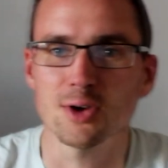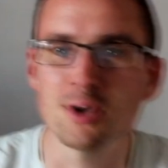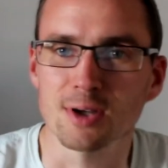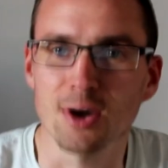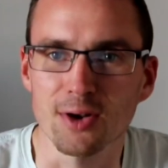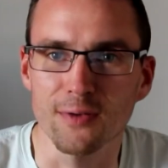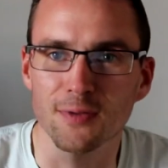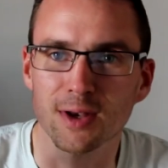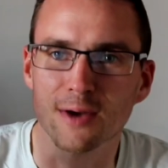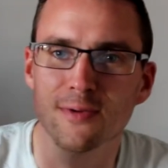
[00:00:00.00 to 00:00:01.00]
You can kind
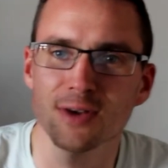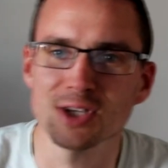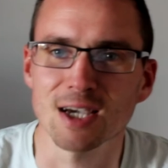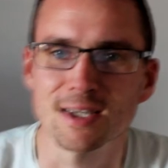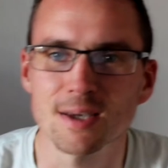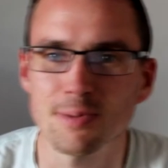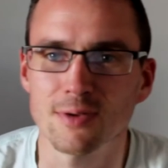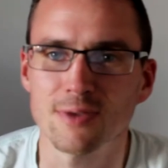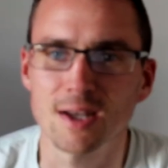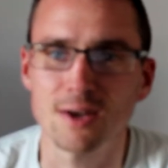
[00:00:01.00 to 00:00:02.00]
of, you know, jazz up
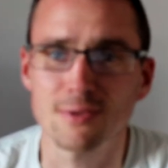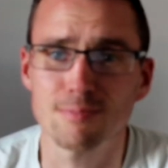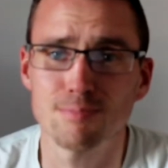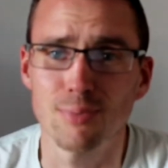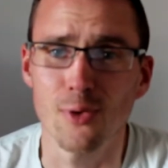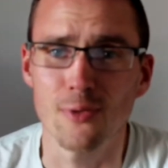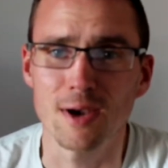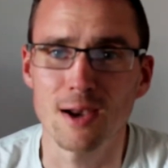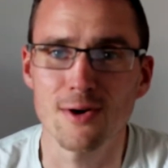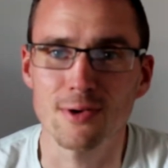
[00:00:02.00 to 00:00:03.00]
a really
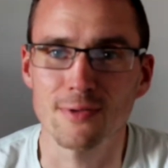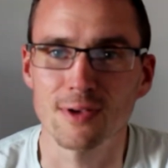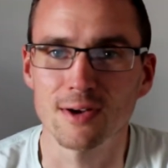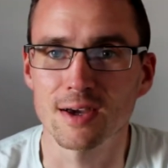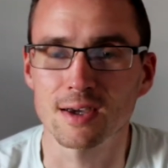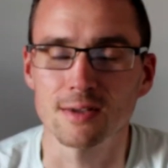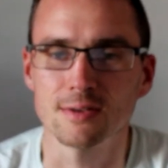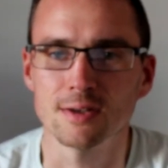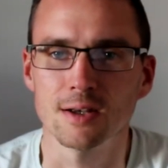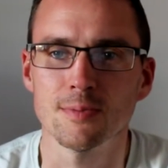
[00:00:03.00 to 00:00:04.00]
boring lager if you like,
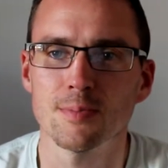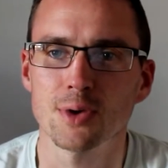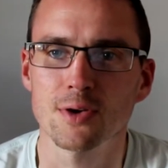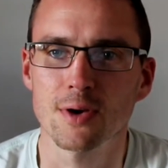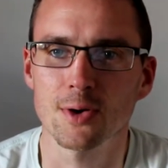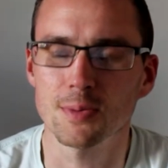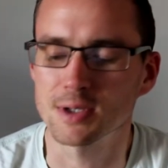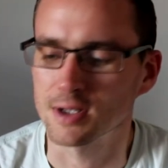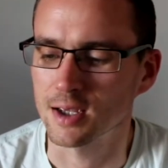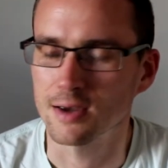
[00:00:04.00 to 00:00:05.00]
and you know, put your own
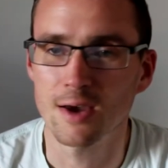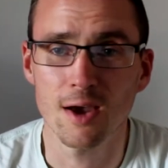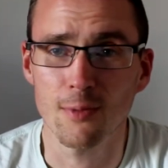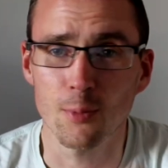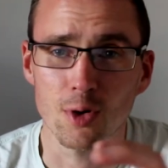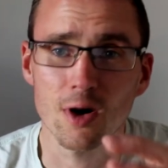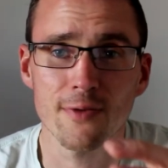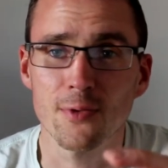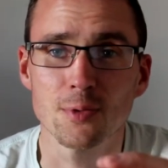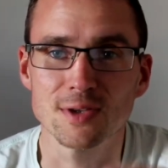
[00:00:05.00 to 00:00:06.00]
hops in that. What
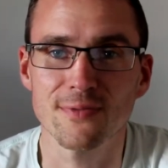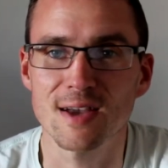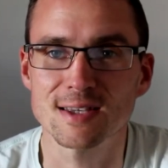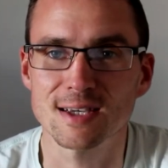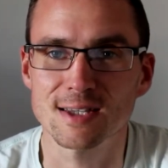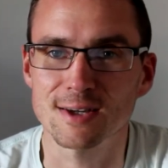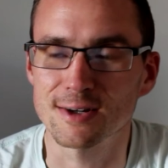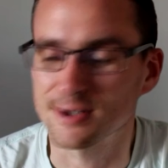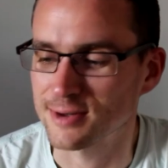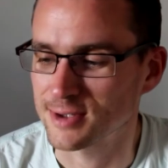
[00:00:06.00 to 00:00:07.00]
I thought was a fantastic
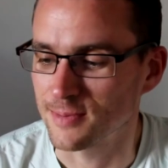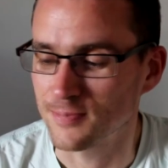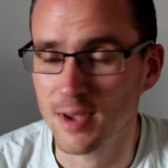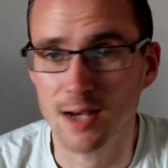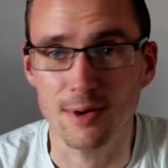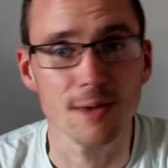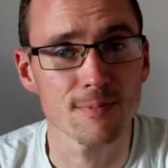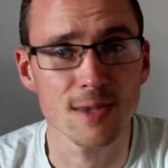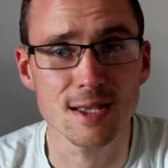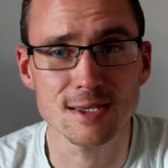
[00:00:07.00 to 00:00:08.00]
idea at the time. Anyway,
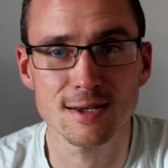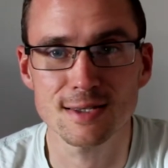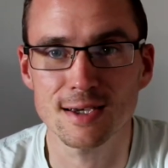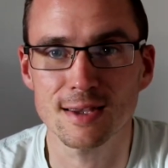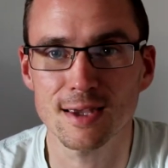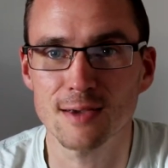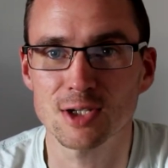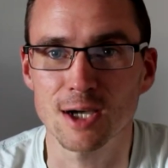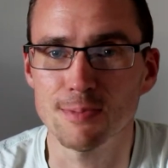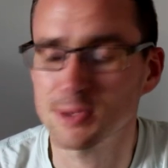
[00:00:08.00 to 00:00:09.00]
it turns out they're
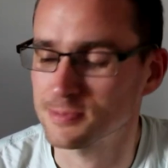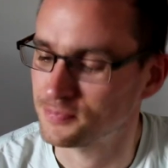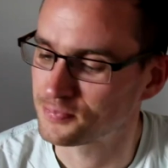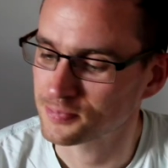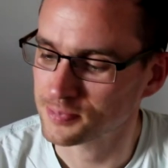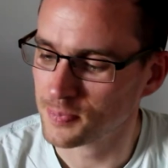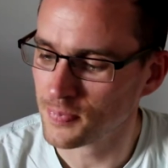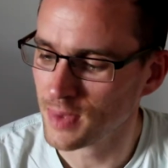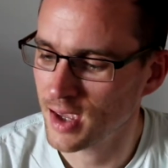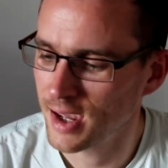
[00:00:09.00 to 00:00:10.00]
chums,
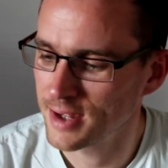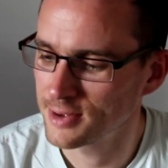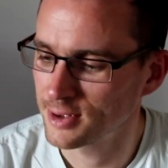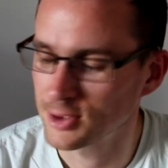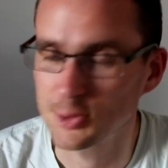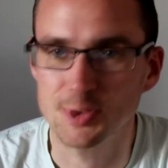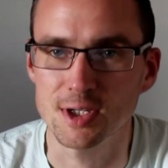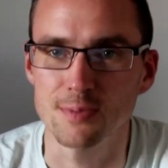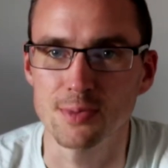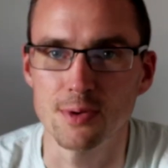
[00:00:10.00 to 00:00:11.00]
and
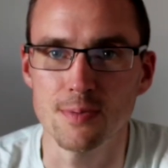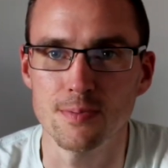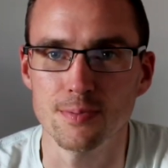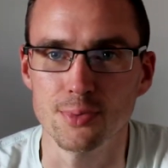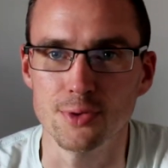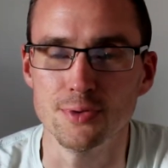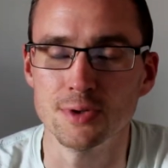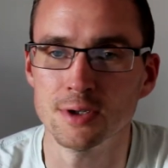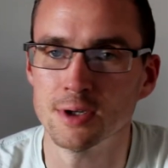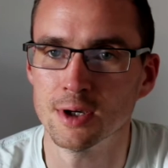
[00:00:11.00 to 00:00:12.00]
Doorstep Brewing
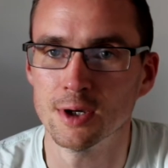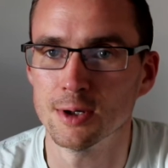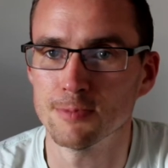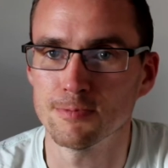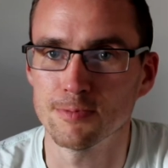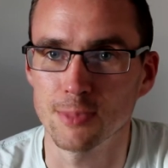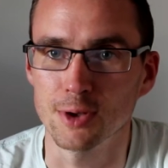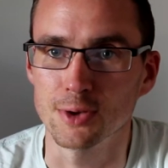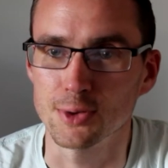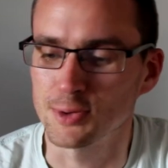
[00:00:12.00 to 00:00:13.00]
brews
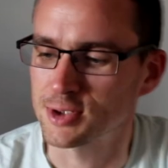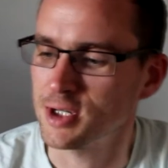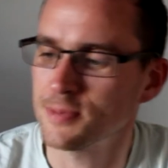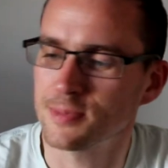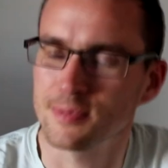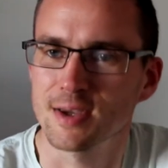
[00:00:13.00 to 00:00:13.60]
at the doorstep.